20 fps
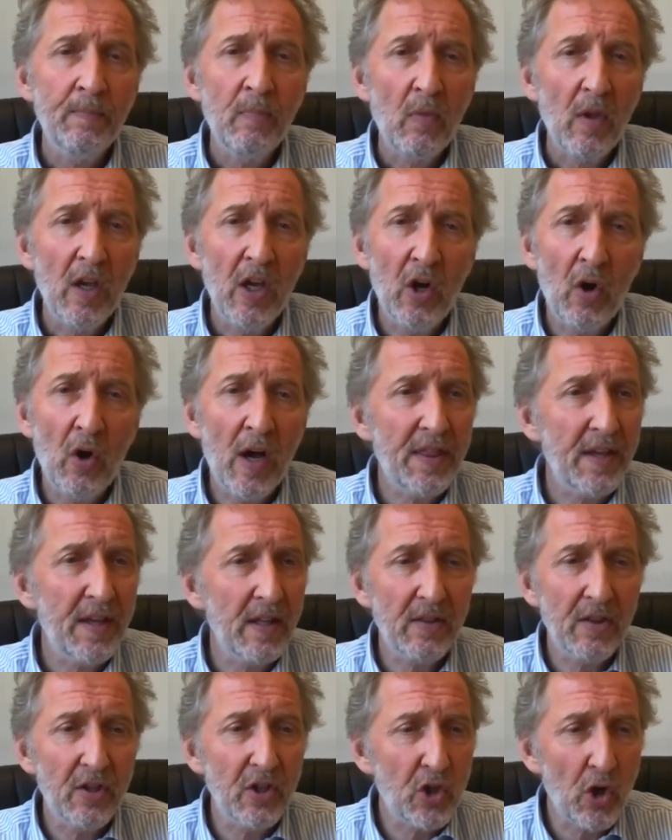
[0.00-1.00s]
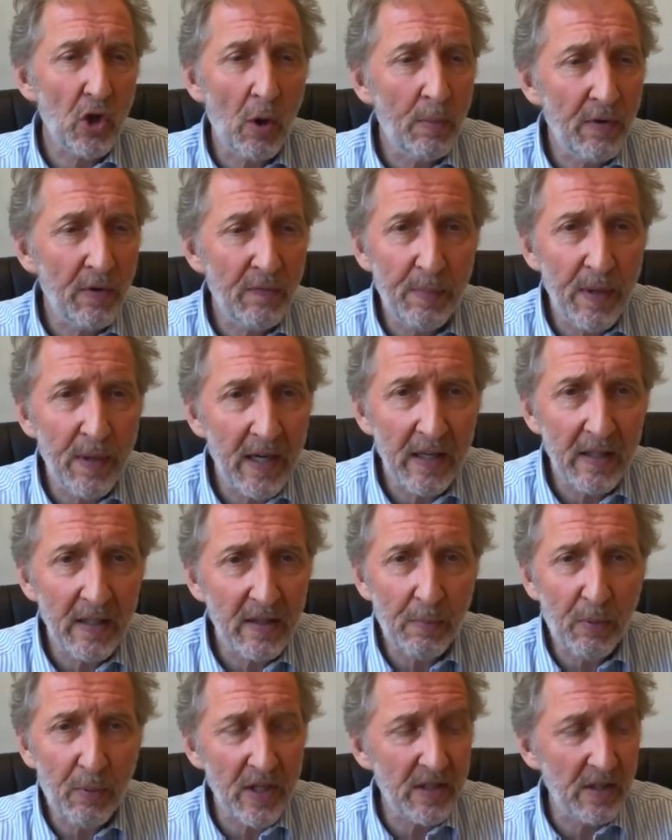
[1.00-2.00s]
I think the job of being the
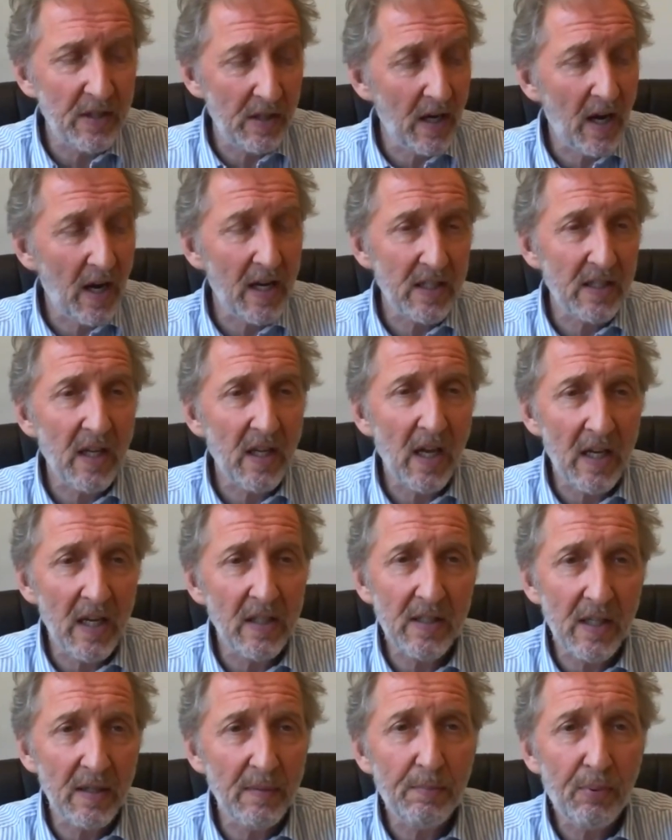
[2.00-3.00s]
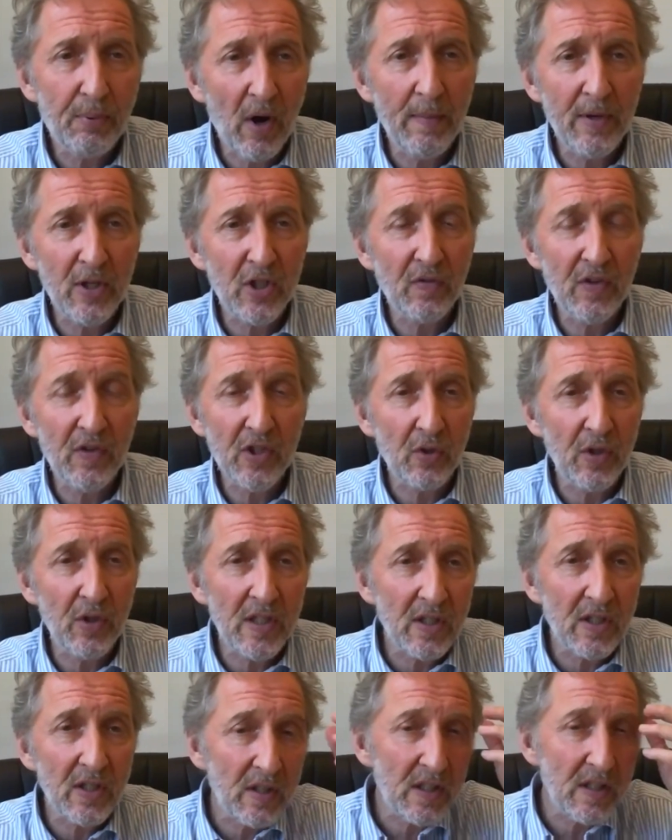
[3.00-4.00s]
president of the United States and prime minister of Israel, these
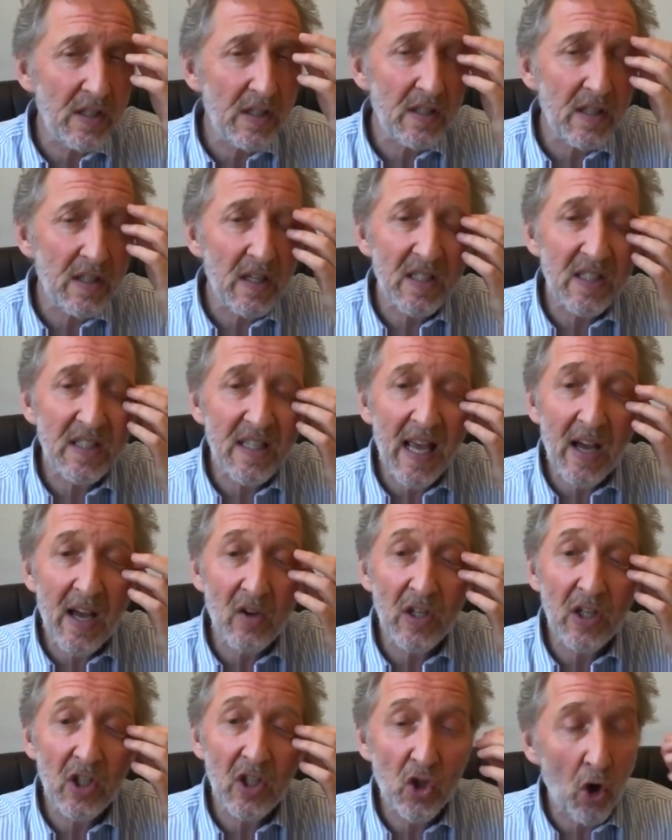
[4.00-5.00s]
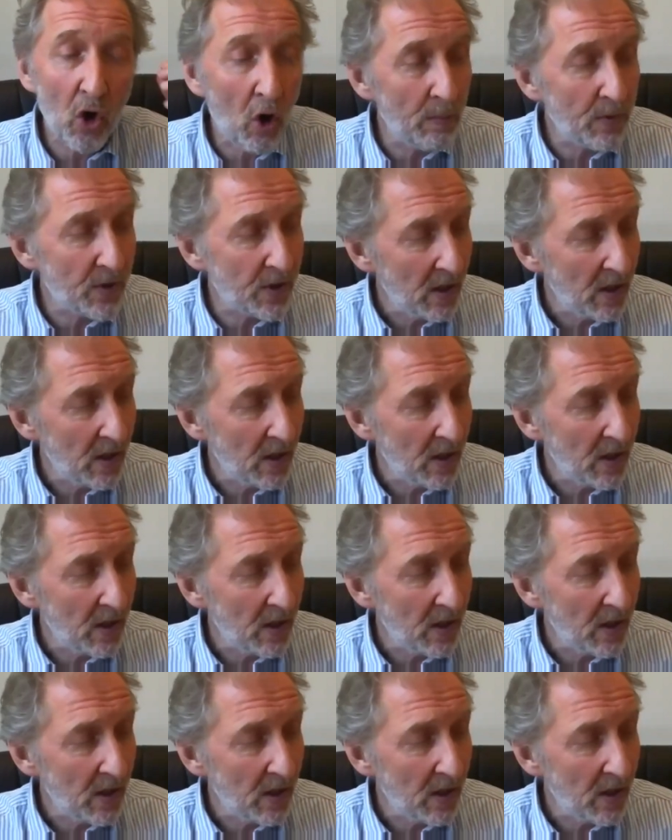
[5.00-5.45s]
are astounding jobs.